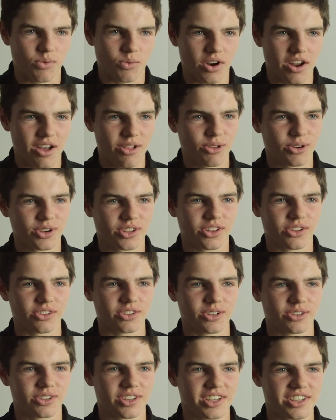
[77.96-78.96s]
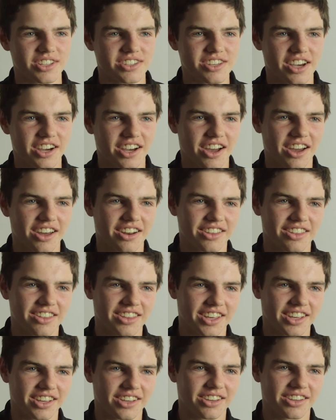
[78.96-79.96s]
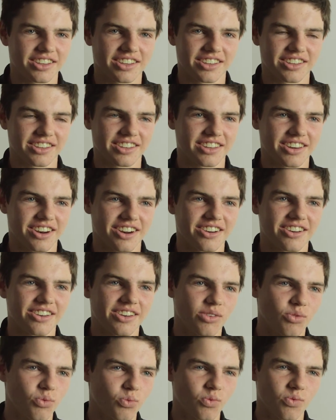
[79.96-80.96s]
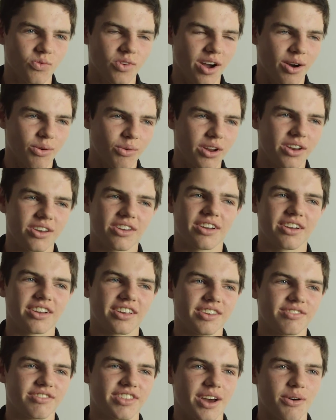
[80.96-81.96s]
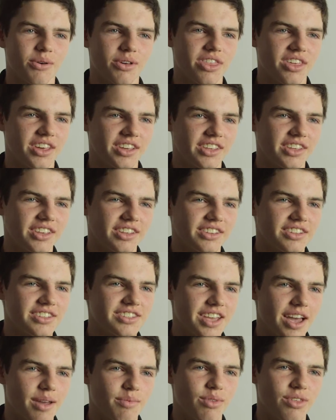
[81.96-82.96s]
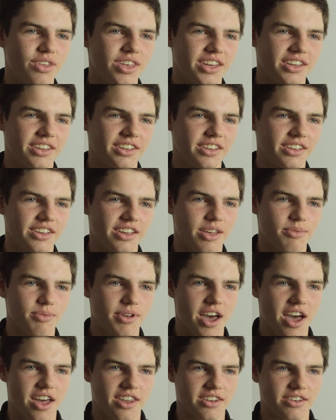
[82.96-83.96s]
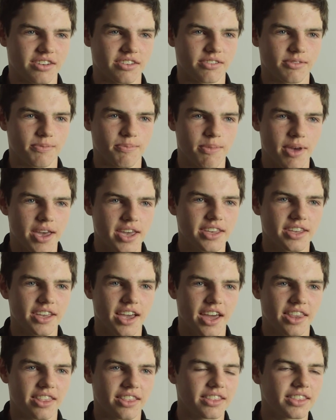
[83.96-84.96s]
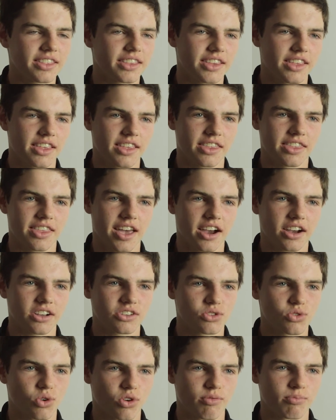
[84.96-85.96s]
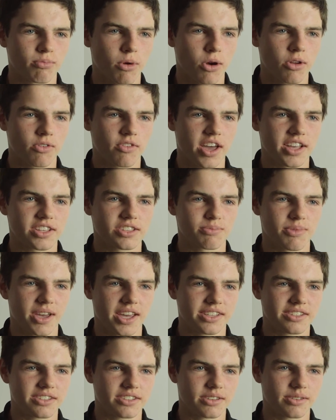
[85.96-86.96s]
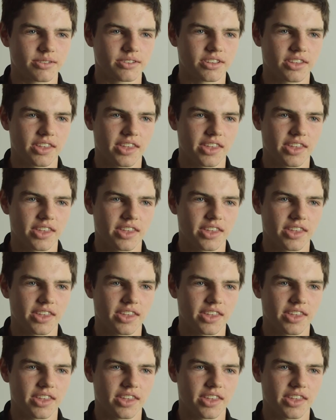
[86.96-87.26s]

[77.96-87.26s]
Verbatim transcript: When I look at the little kids, I kind of think, you know, I wonder if they were thinking the same thing about me, and that sort of motivates me to,